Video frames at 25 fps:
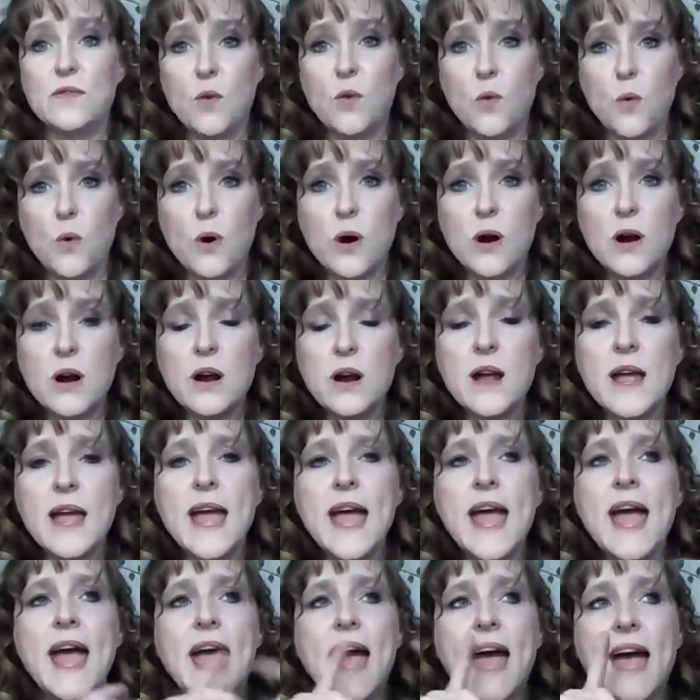for.
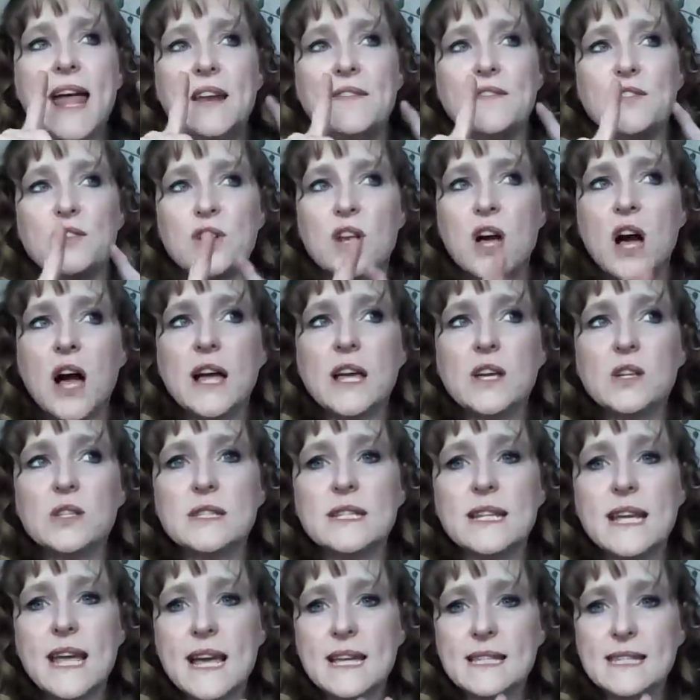And if you're not
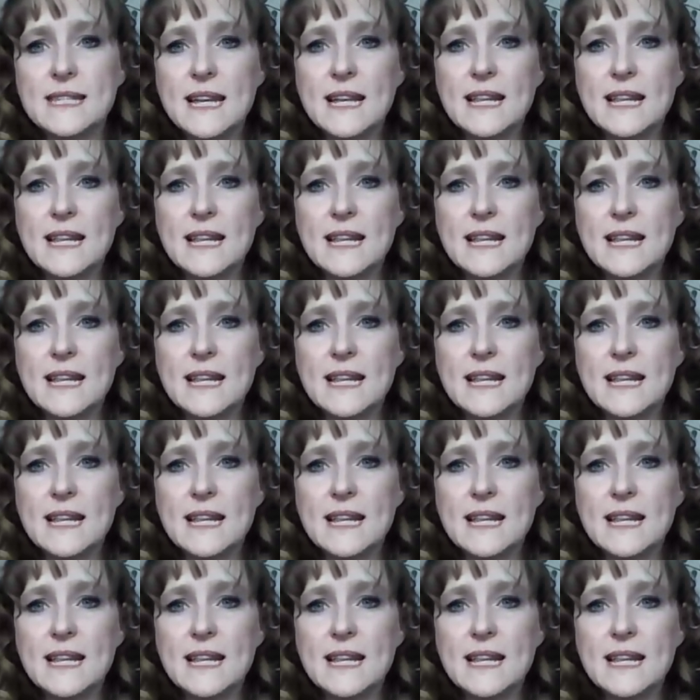using S